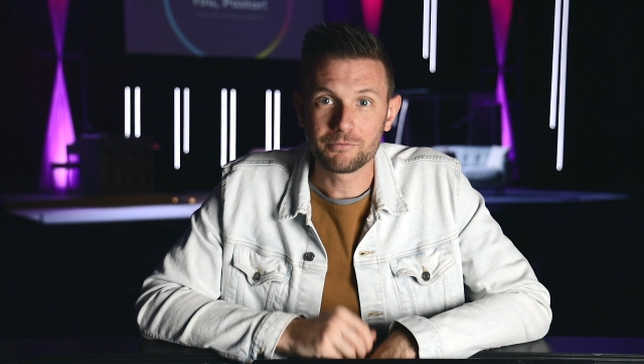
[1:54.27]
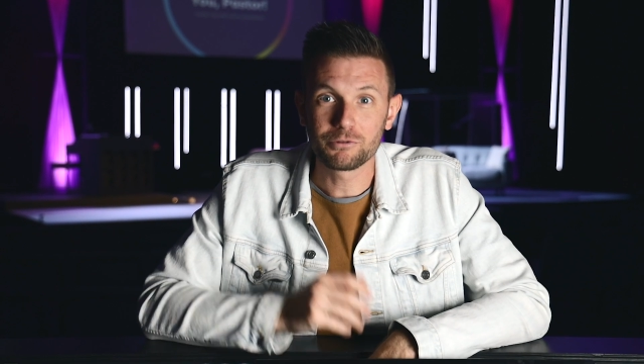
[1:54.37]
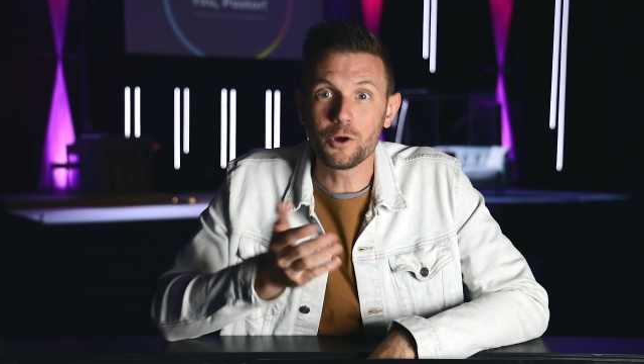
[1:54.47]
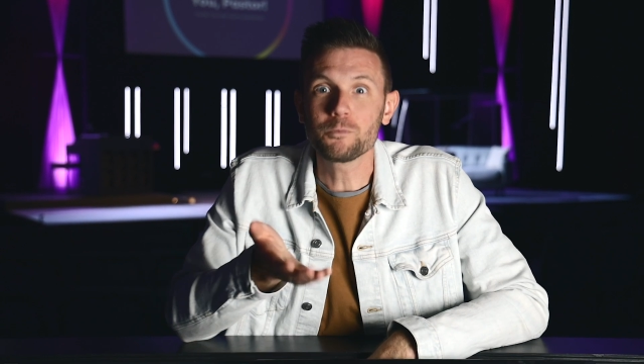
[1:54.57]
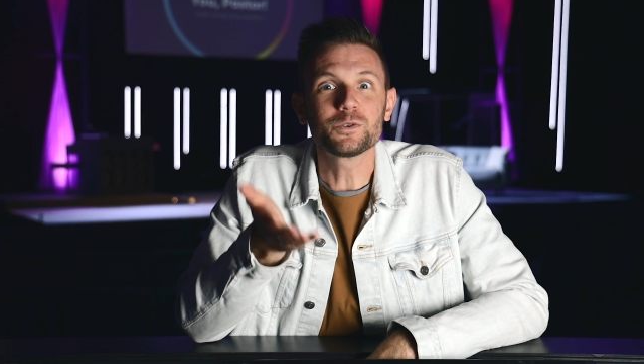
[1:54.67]

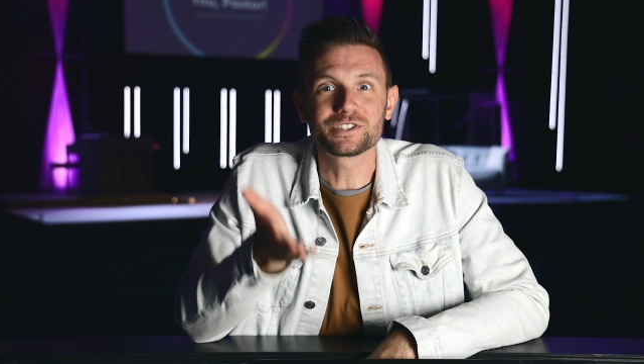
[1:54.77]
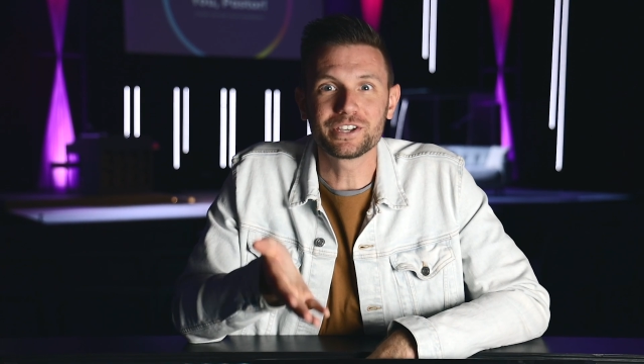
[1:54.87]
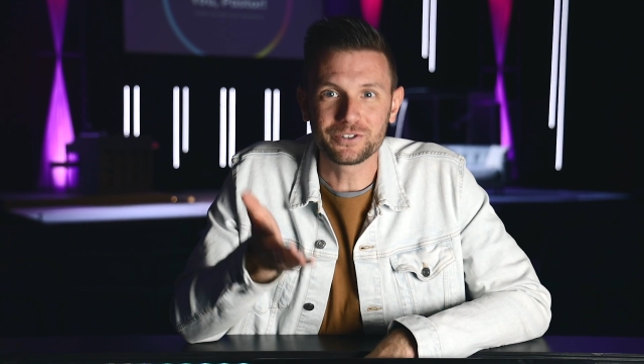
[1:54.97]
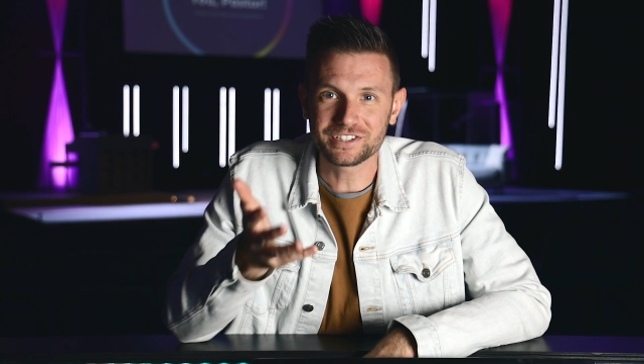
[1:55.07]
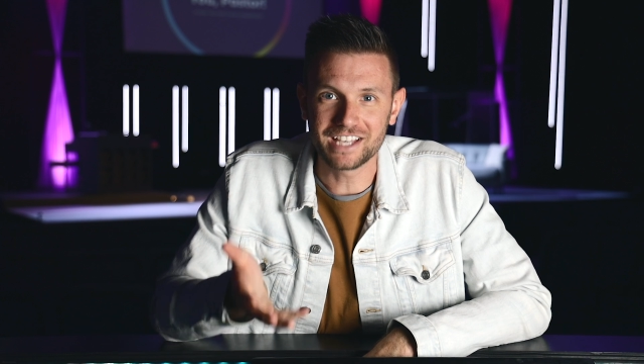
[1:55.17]

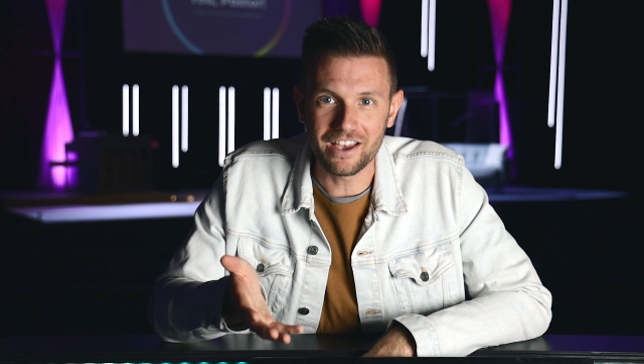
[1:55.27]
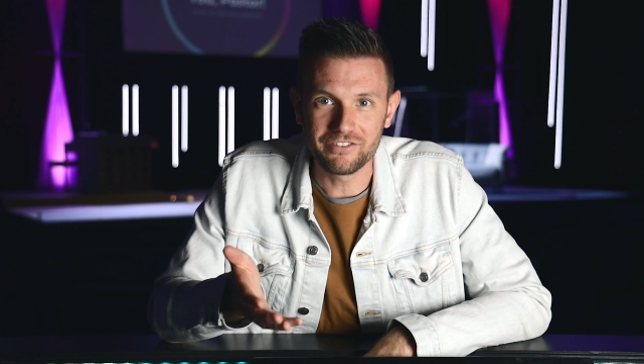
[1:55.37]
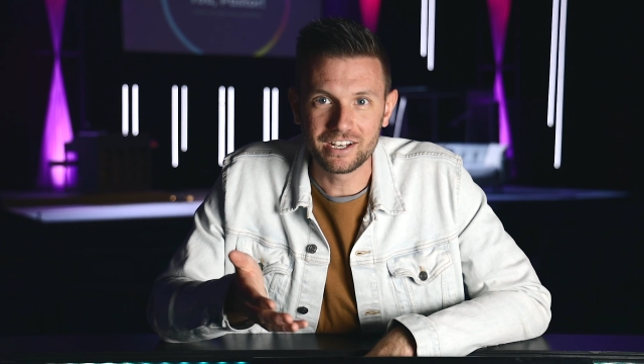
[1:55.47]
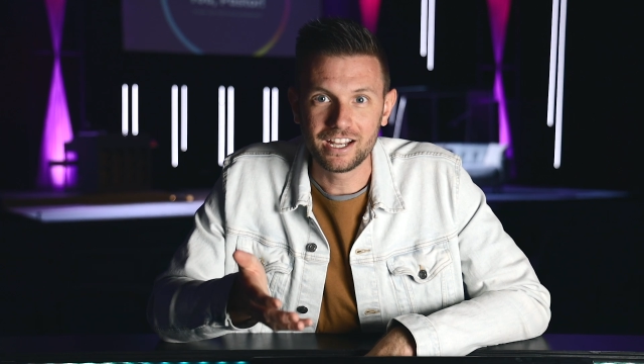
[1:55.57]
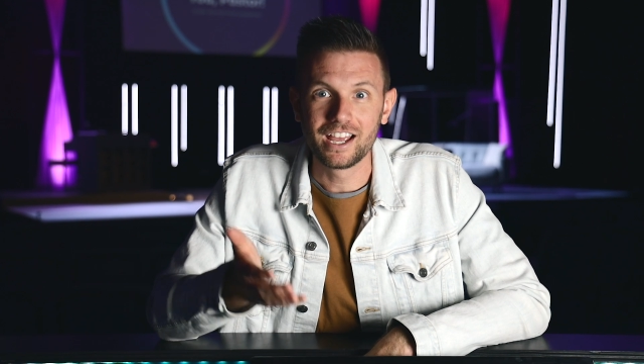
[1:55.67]
ProPresenter
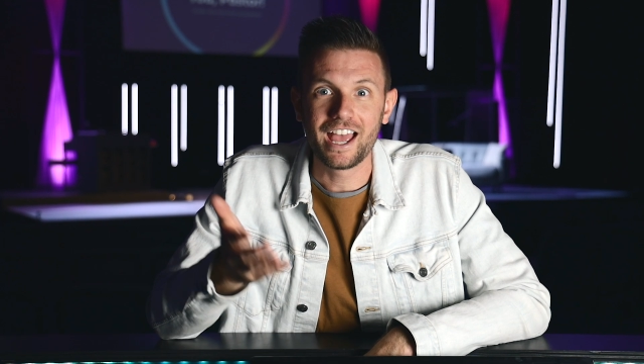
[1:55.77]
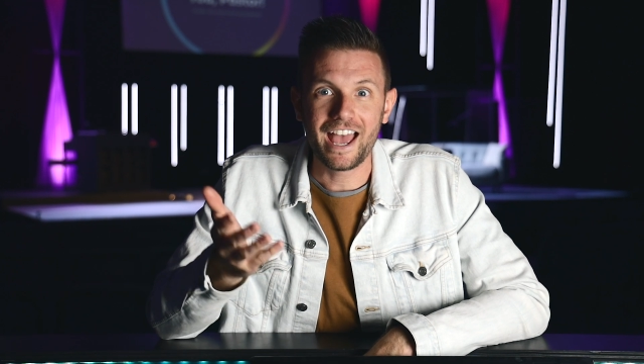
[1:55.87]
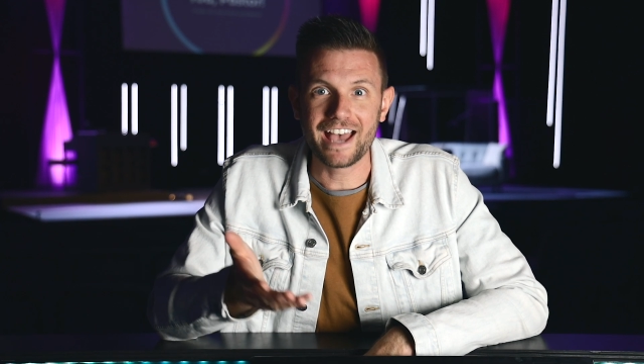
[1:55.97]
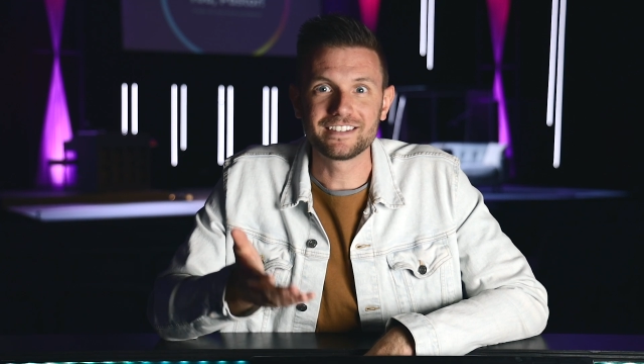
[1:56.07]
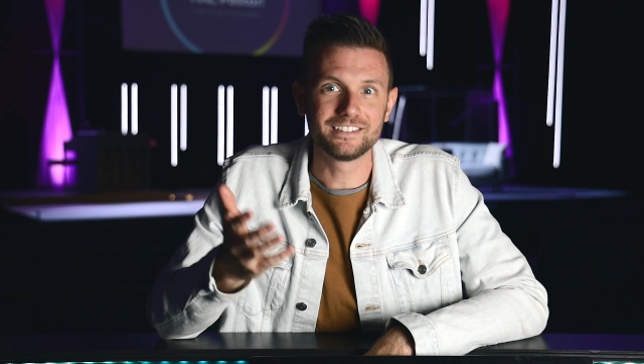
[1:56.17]
7
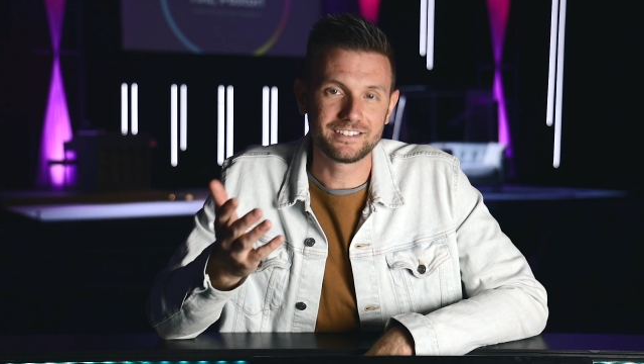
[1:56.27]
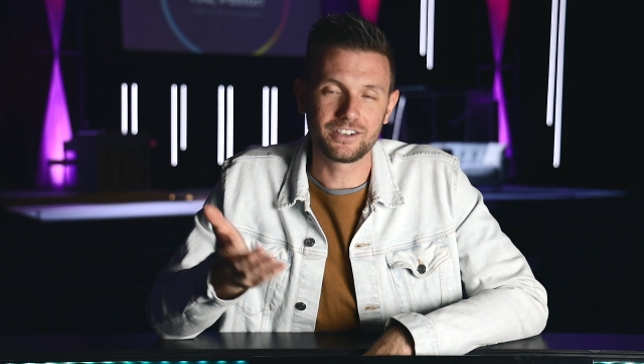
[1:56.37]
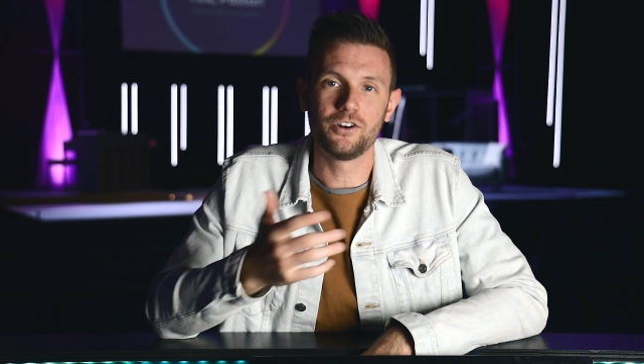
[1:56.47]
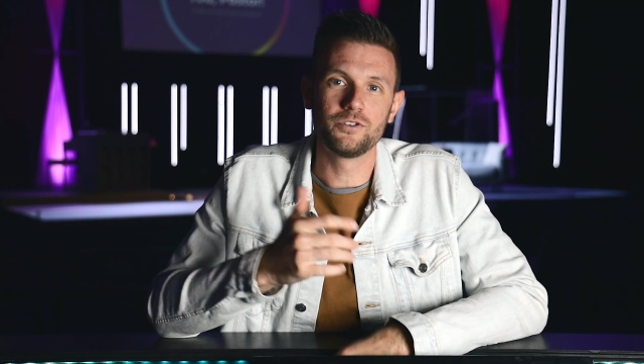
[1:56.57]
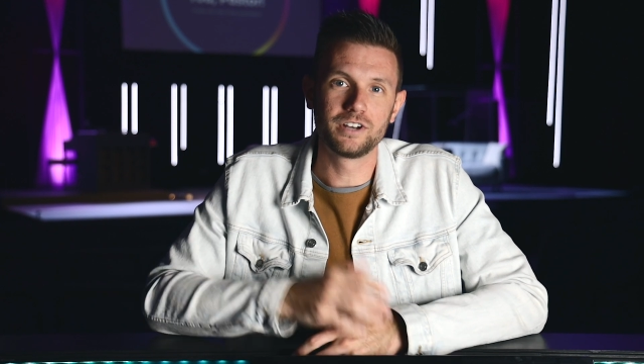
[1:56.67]
has its
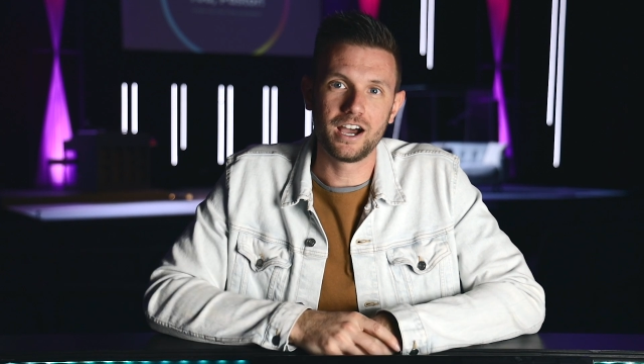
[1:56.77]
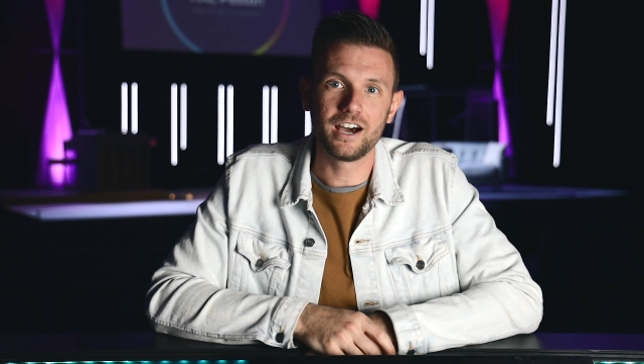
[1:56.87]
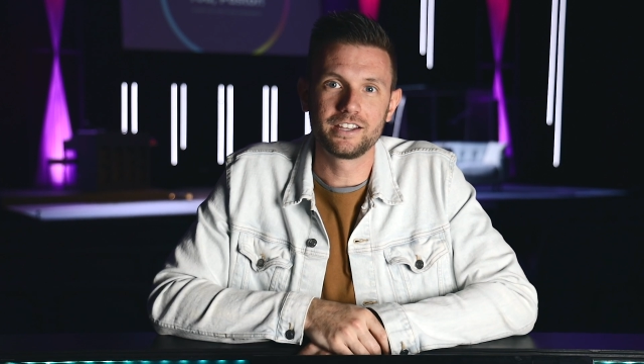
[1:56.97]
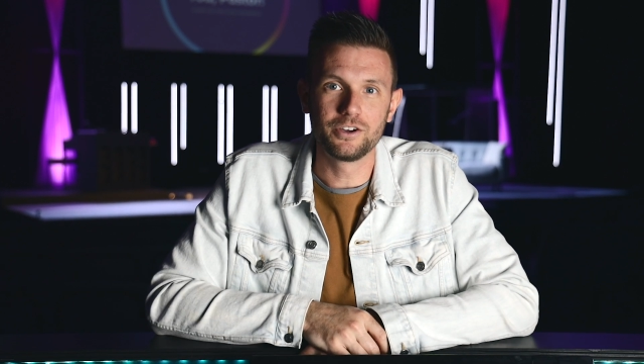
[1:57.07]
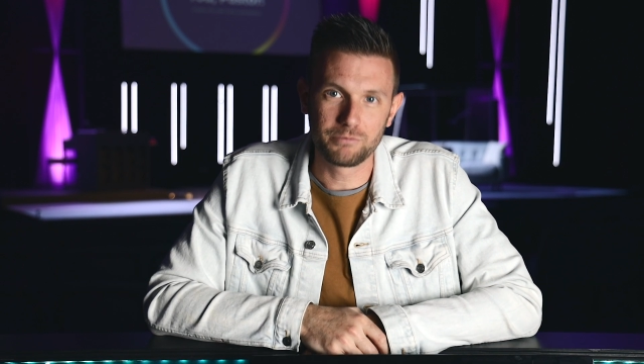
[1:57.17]
own
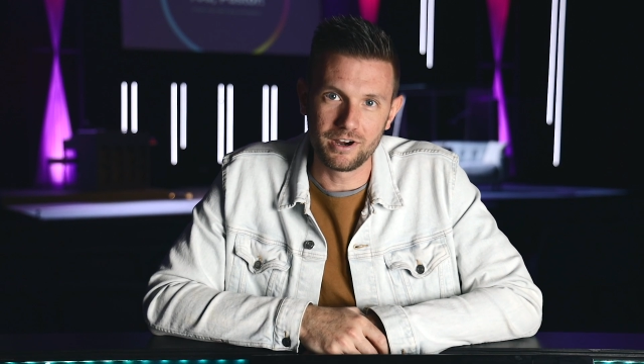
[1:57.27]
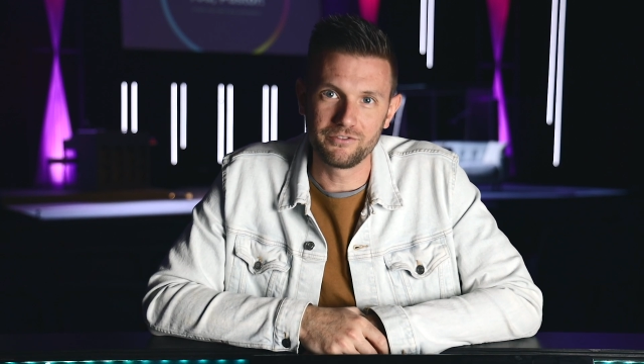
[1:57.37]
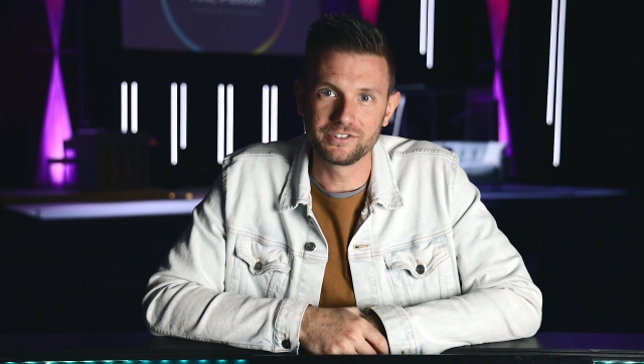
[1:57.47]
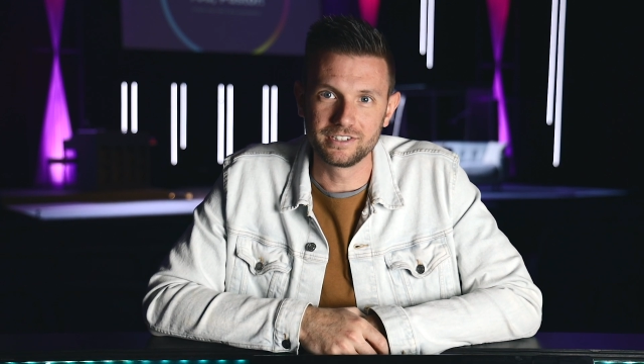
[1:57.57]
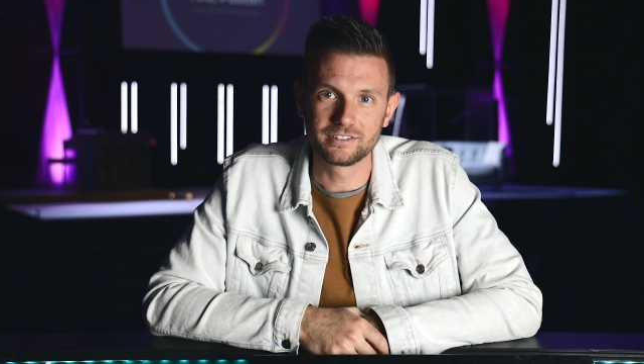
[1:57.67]
audio
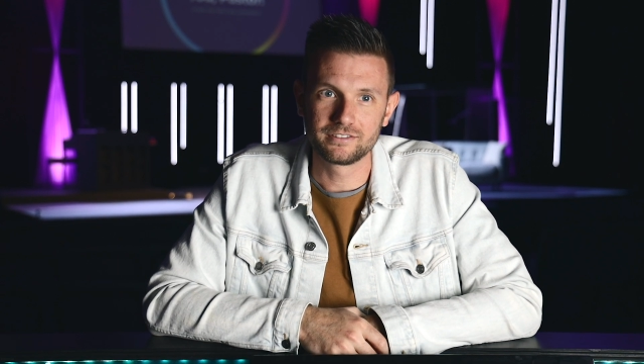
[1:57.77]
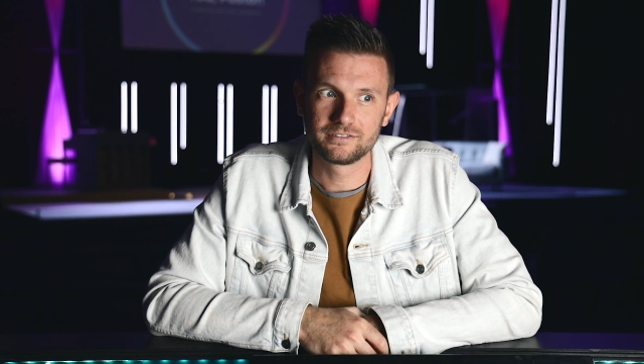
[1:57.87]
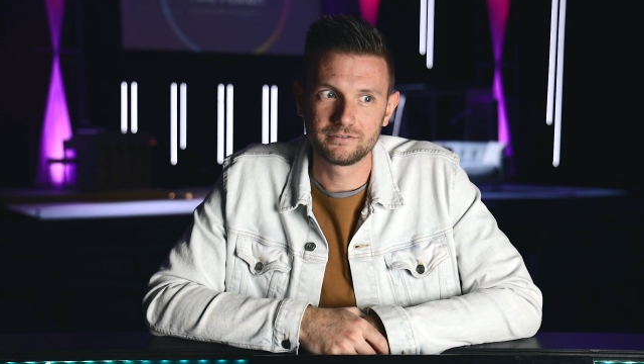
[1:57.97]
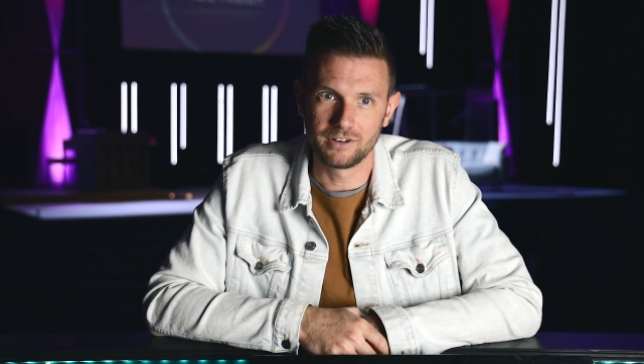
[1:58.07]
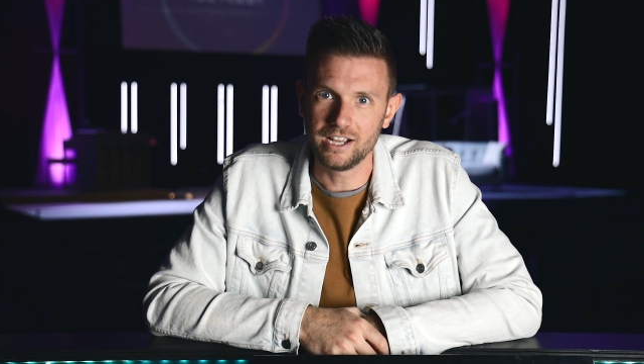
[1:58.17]
preferences,
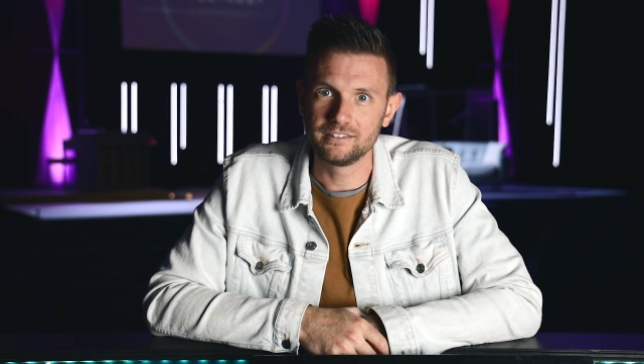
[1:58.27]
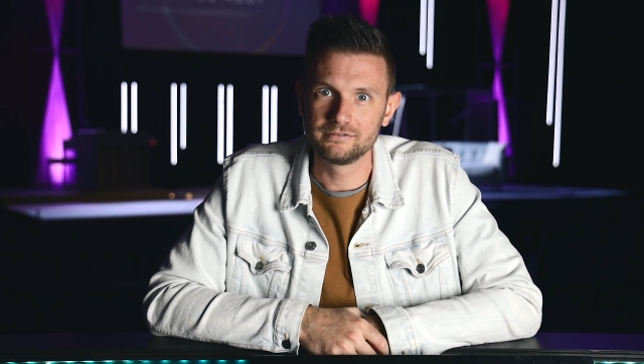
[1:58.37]
right?